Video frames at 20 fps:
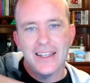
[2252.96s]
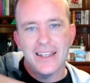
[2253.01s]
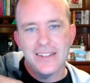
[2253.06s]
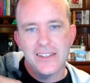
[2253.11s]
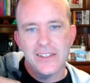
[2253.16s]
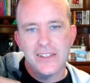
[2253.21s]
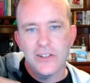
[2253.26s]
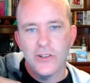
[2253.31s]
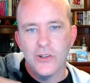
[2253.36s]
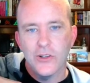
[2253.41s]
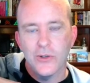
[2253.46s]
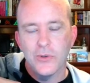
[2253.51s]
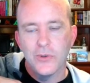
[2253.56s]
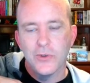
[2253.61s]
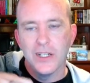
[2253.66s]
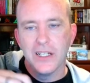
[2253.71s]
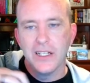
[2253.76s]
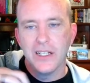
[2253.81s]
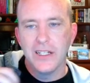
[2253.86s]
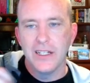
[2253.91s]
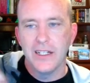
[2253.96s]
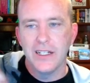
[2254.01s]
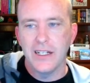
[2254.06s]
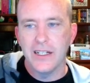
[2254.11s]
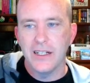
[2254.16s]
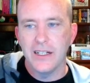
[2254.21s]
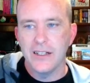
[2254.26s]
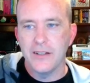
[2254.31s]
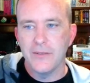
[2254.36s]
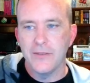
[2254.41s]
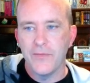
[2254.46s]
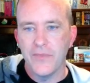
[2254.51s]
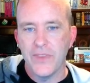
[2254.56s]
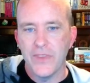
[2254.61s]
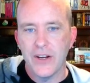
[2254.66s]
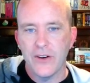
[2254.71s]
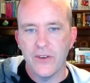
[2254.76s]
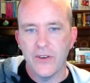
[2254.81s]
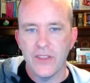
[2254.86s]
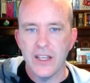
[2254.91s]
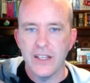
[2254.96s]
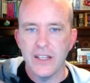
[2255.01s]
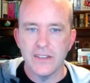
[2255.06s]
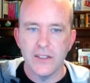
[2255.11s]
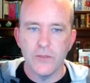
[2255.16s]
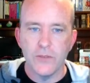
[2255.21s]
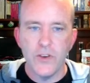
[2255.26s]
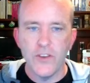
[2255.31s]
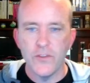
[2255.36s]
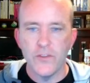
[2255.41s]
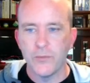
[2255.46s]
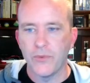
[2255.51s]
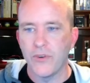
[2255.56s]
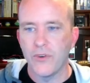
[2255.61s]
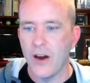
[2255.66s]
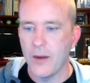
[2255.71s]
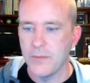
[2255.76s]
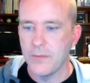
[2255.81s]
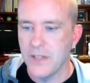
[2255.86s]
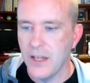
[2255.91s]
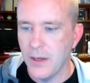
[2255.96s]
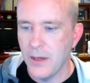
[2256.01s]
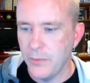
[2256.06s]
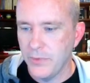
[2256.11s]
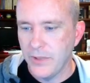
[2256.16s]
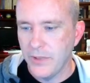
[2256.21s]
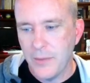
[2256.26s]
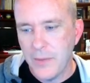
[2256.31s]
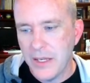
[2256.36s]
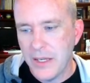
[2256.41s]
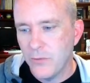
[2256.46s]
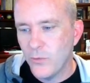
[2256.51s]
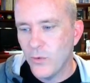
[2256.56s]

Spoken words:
And so there are things that we've propped up. I mean,